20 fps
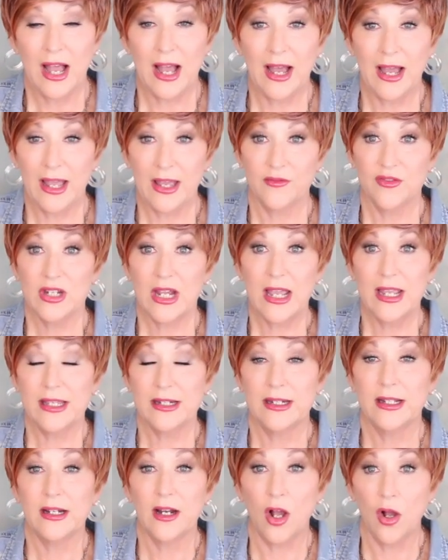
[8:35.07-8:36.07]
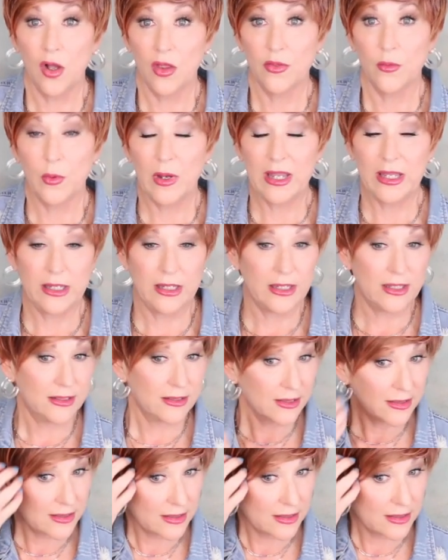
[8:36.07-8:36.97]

I have taken it all the way in.